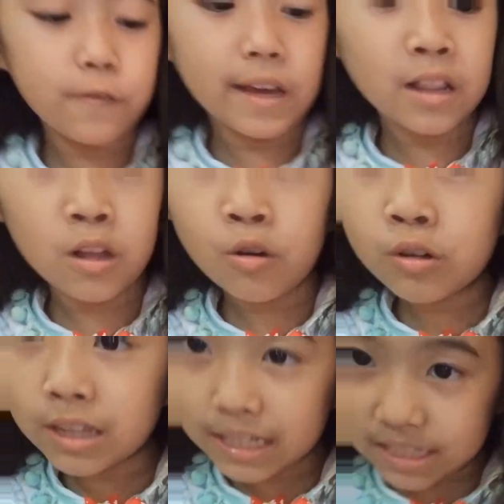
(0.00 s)
yellow
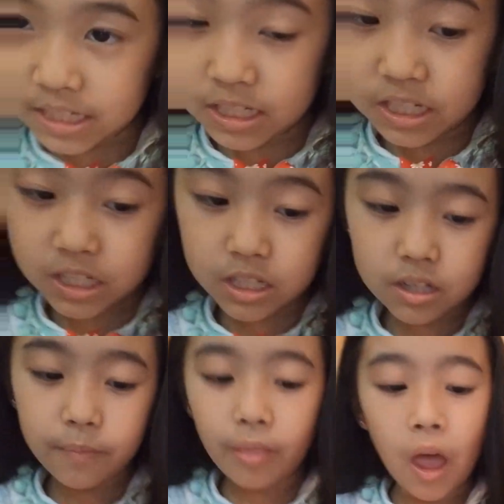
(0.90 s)

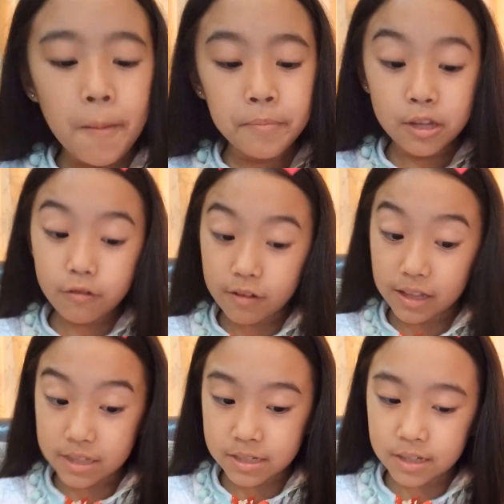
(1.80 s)
glitter, blue
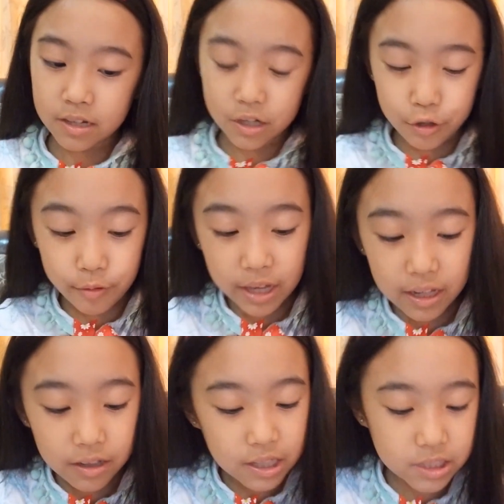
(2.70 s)
glitter,
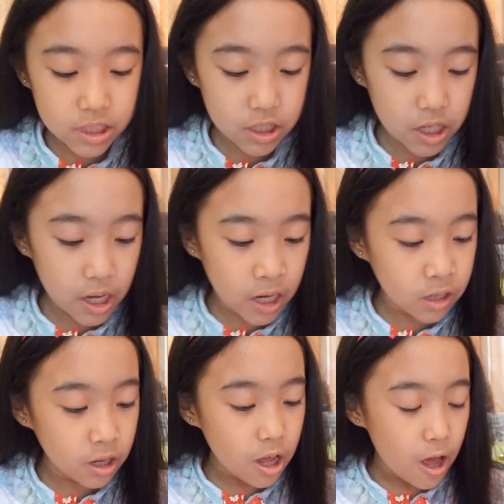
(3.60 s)
green glitter,
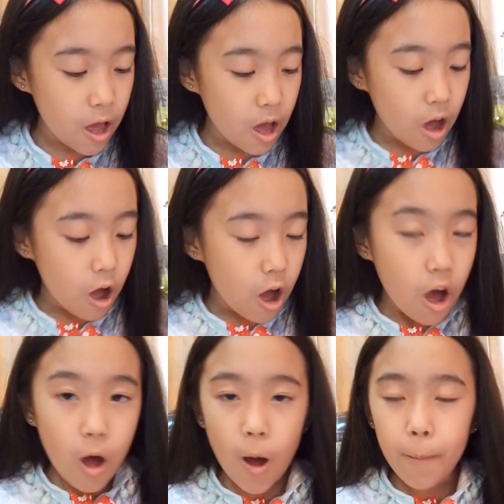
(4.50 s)
and
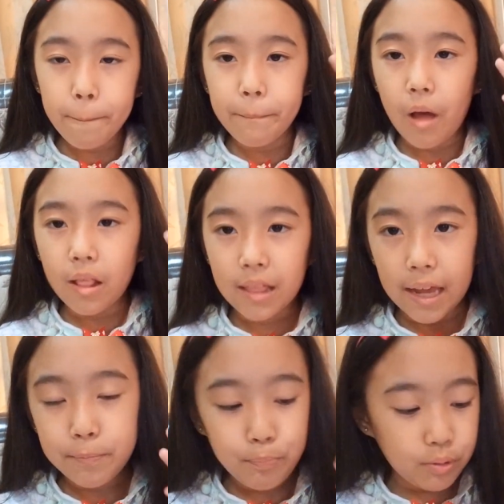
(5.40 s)

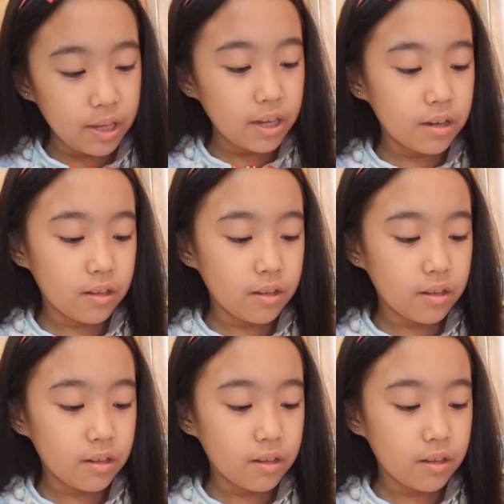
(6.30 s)
light pink